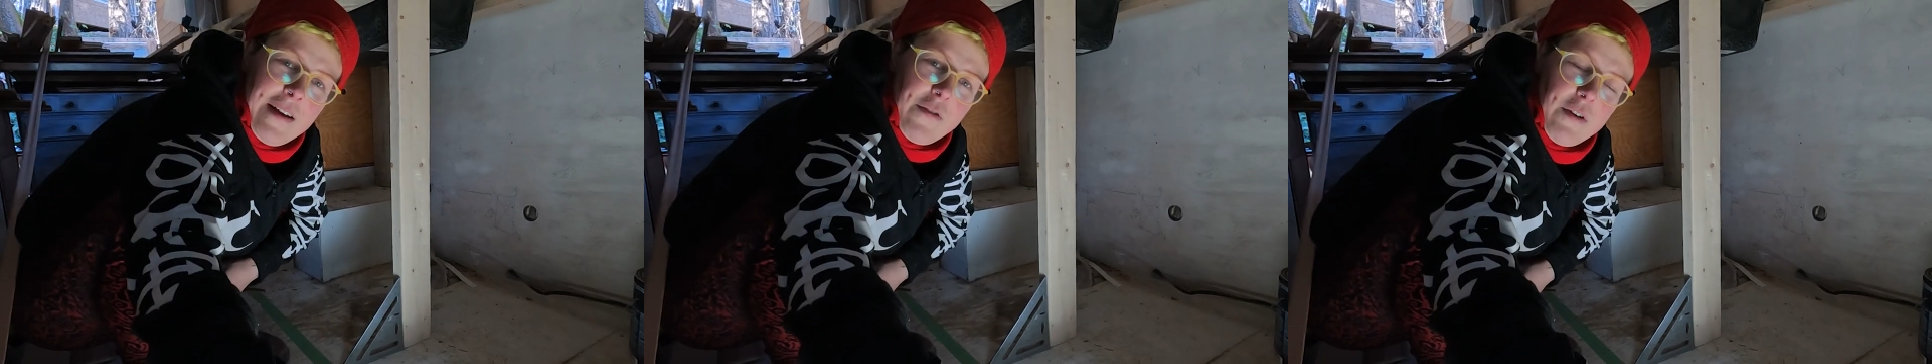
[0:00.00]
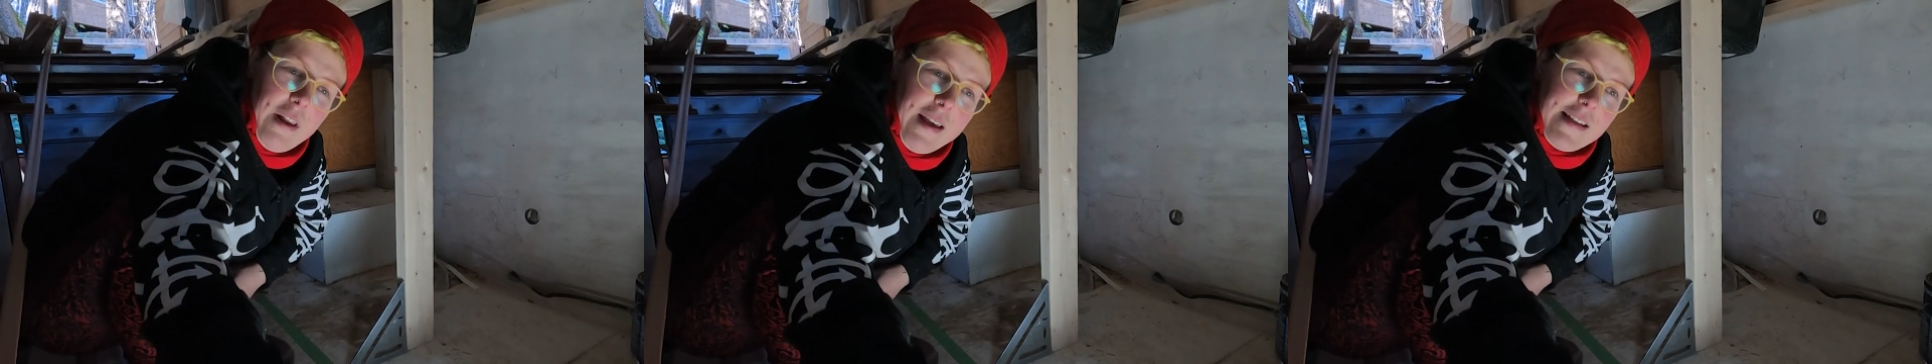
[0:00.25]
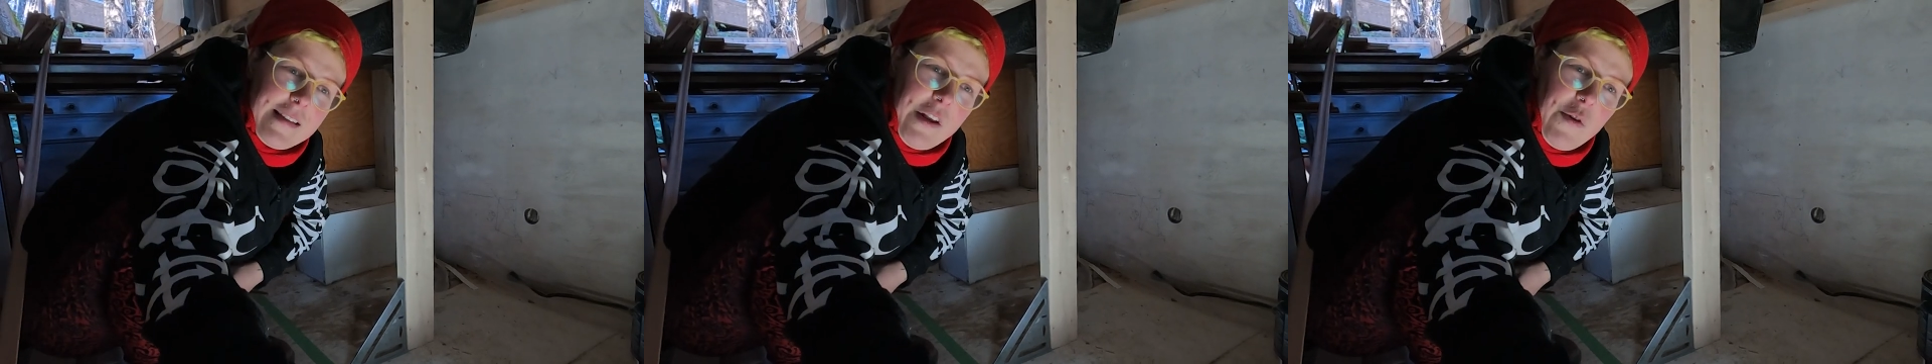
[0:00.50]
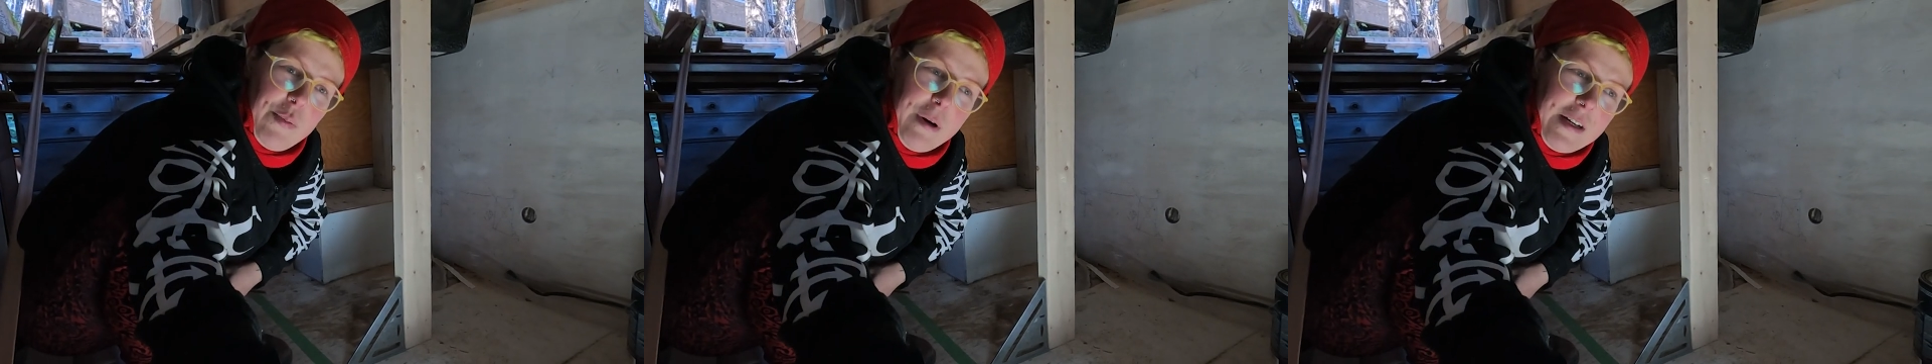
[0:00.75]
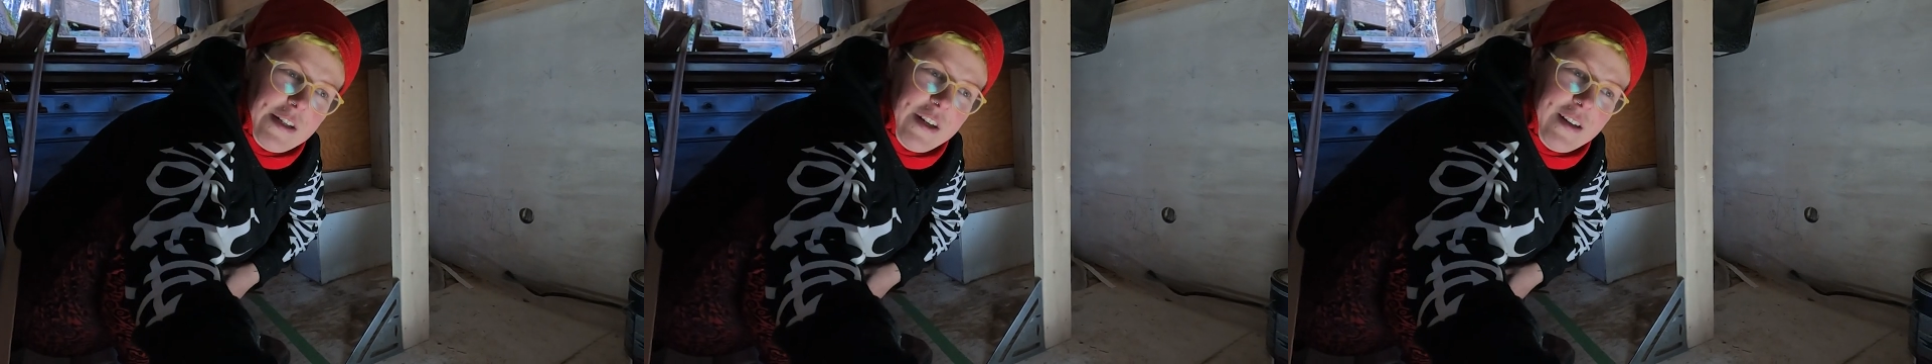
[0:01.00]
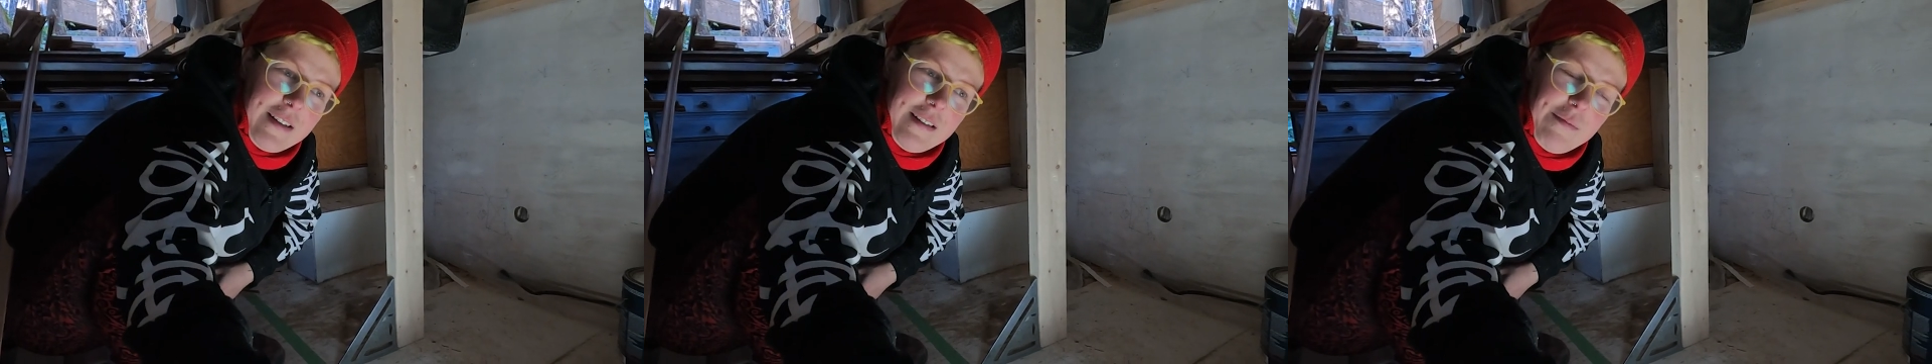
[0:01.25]
feel like it's low
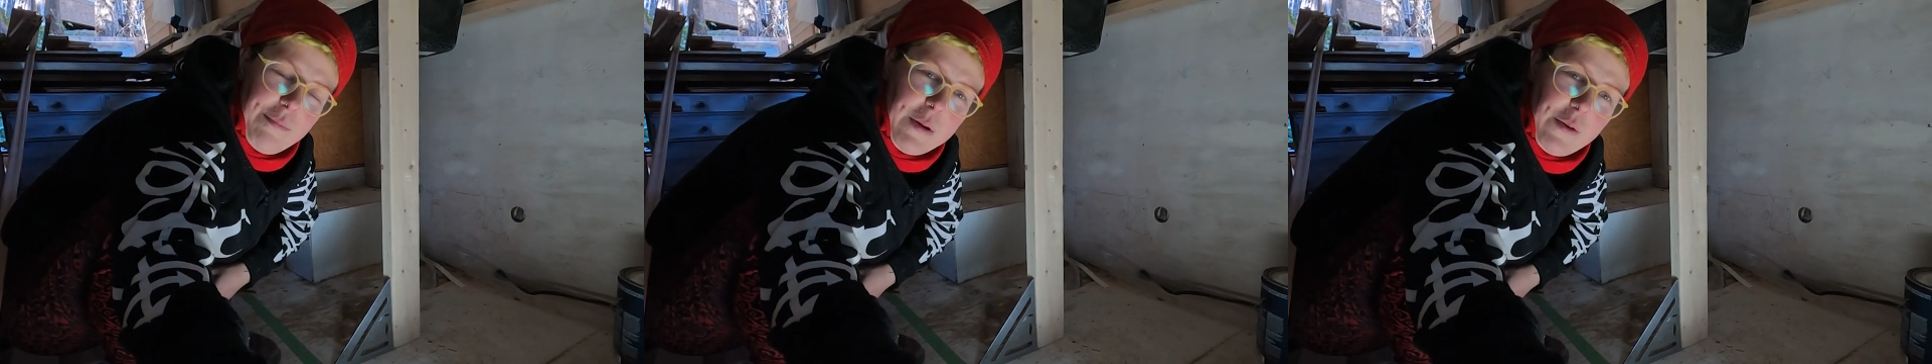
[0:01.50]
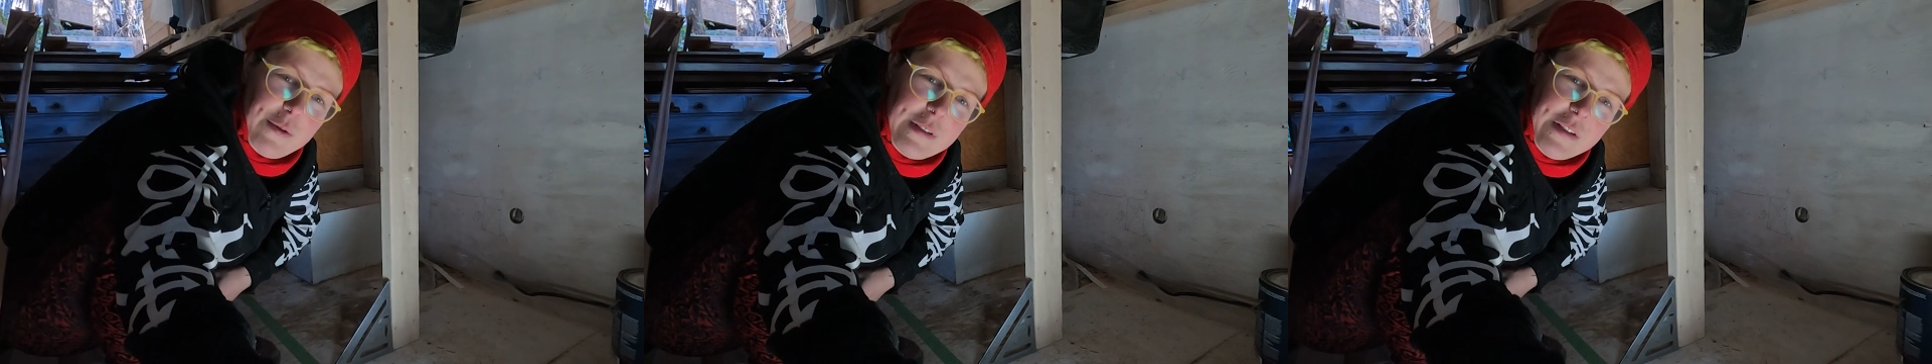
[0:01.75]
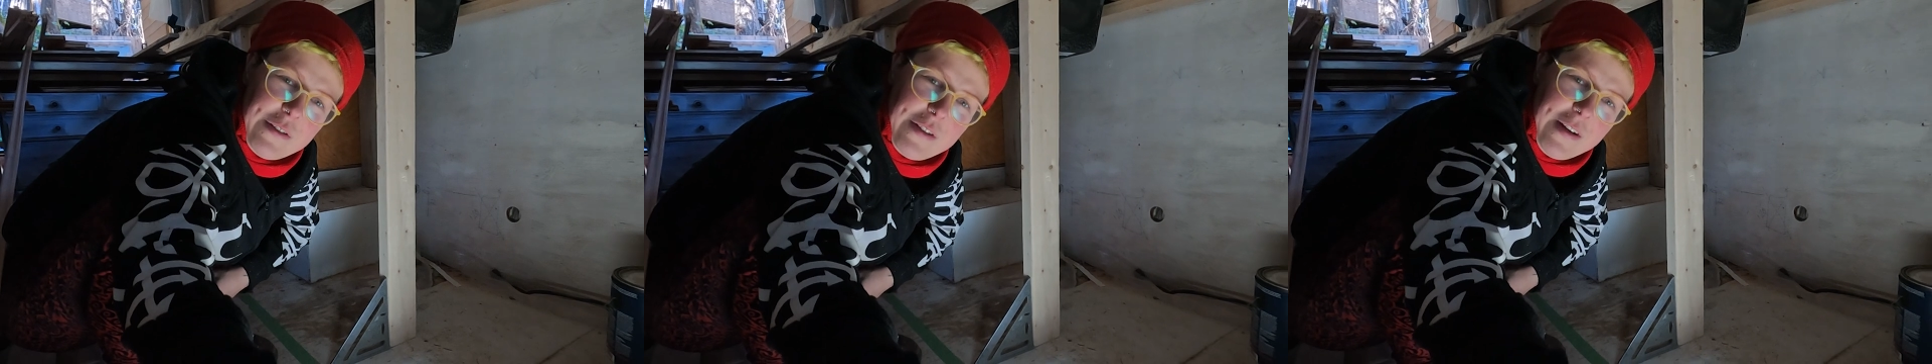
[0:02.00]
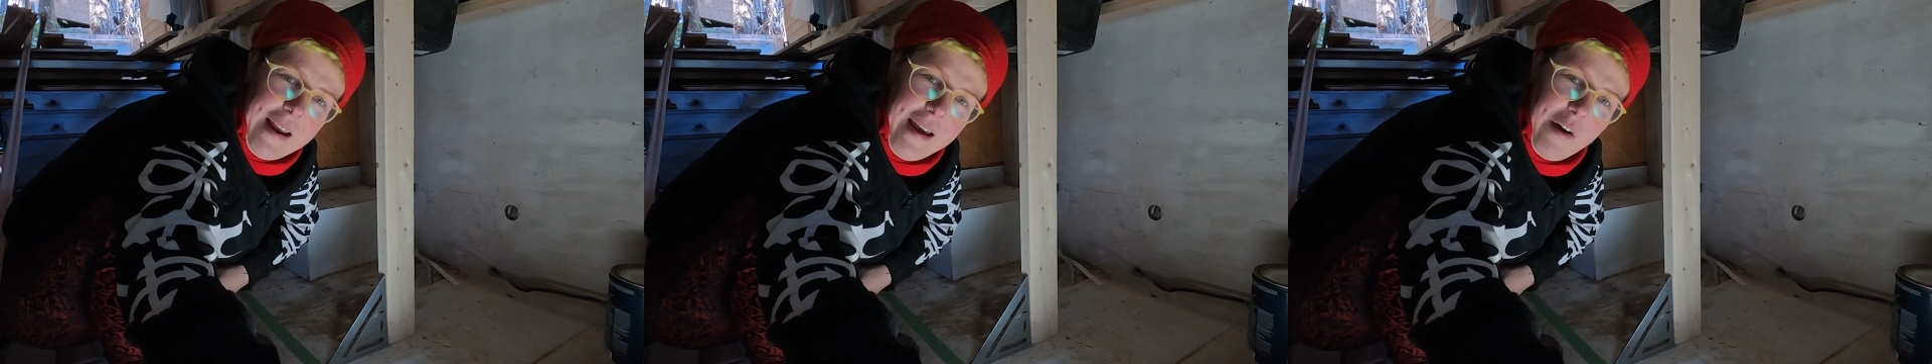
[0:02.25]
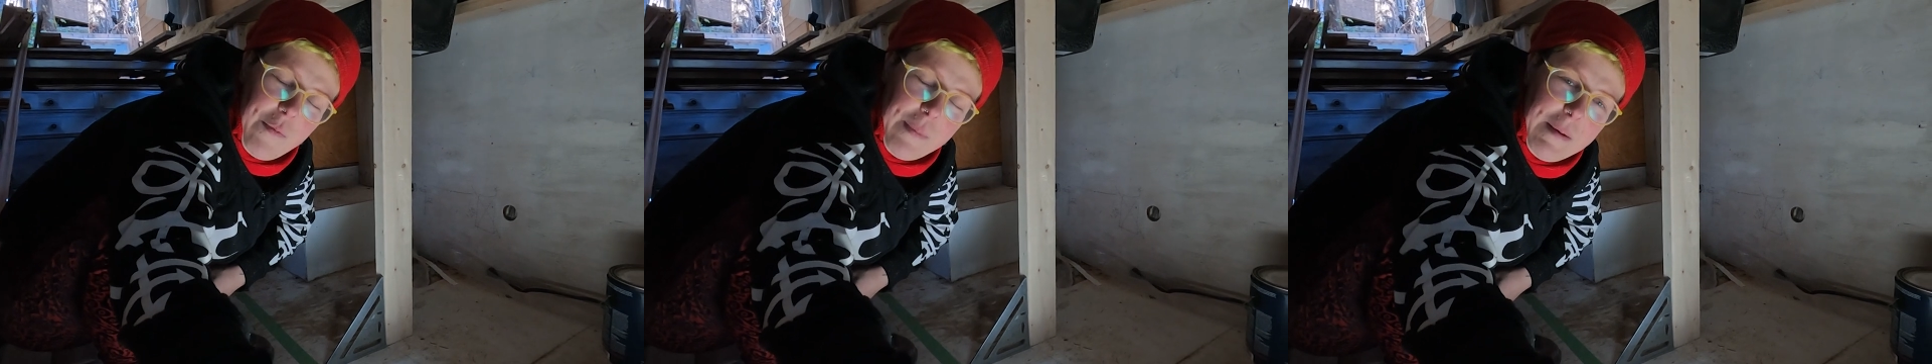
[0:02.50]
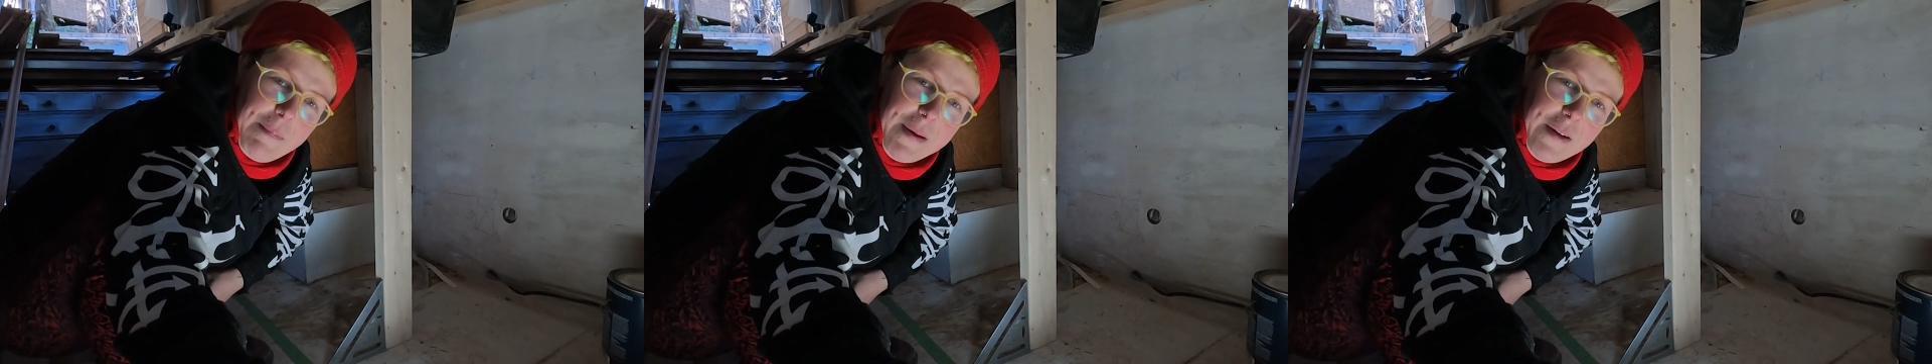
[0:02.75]
pressure, but also it's going to help
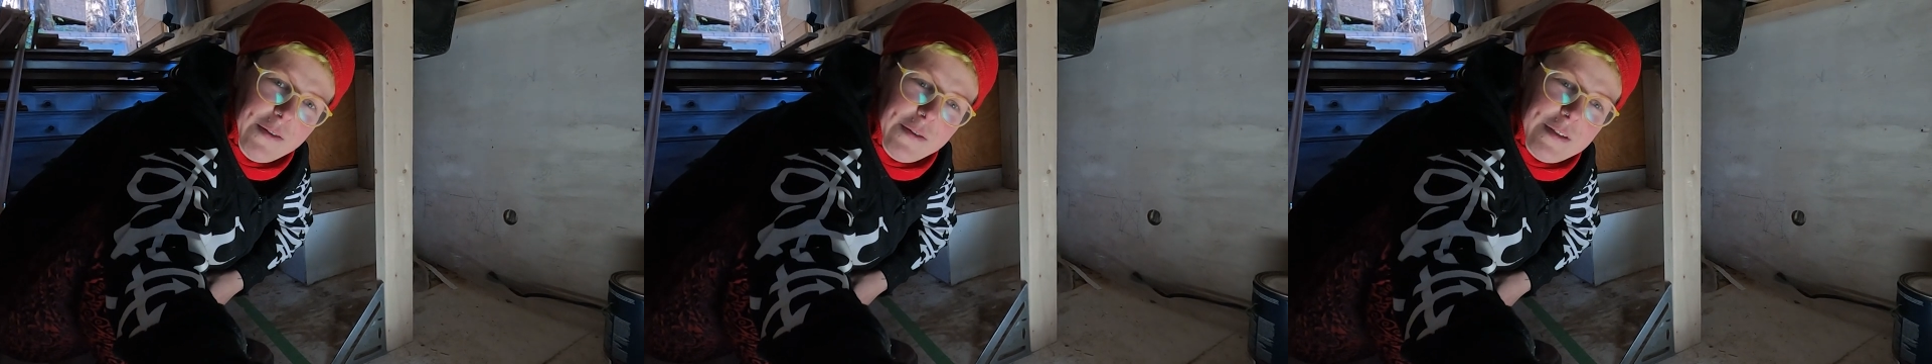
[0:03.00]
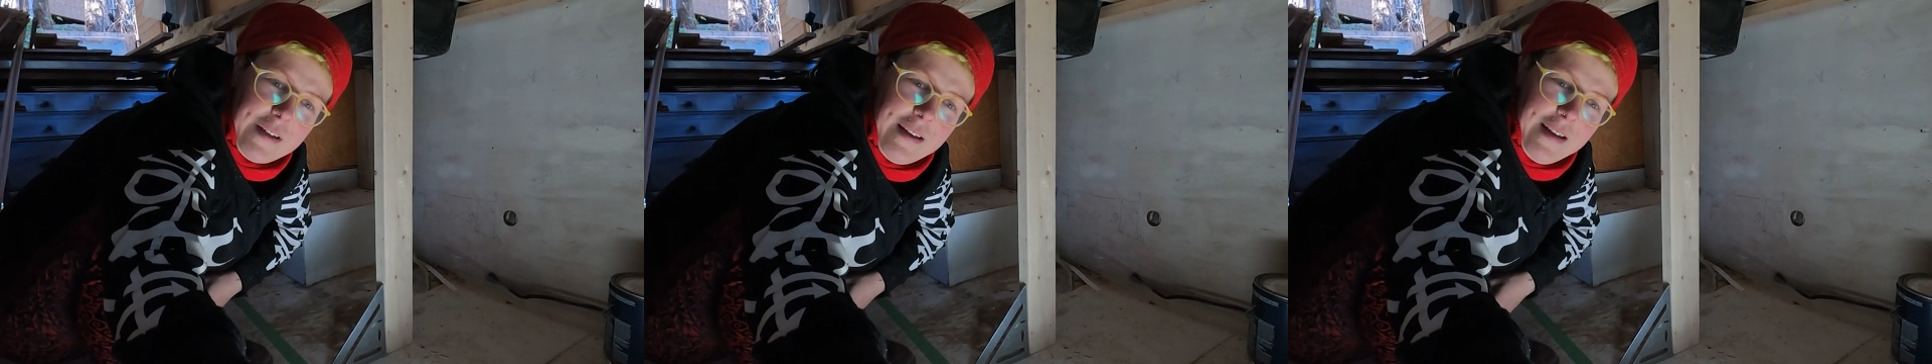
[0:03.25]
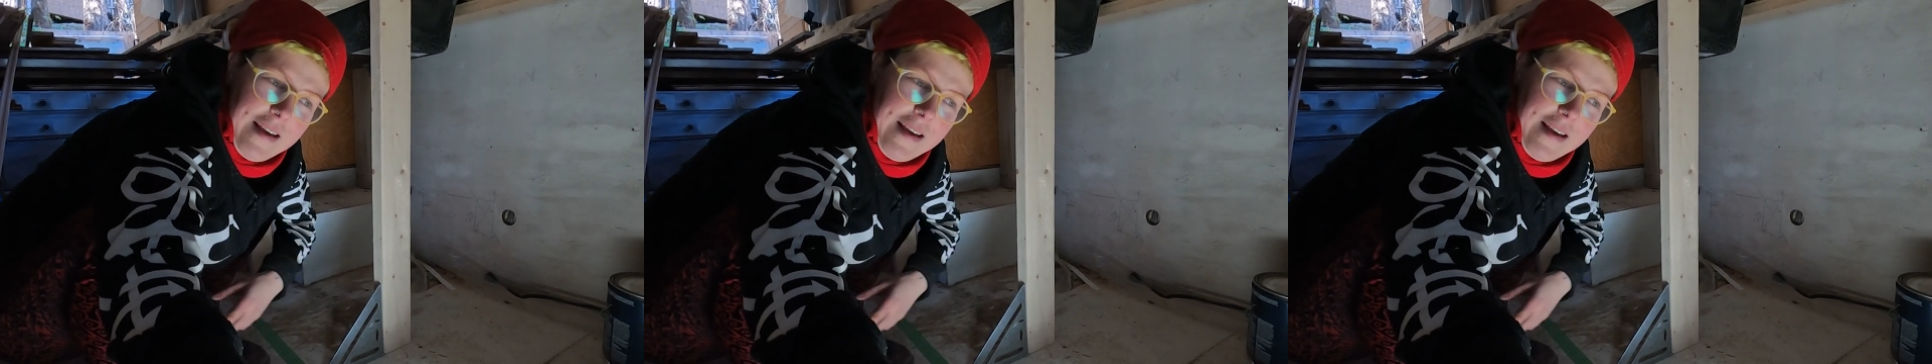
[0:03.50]
me build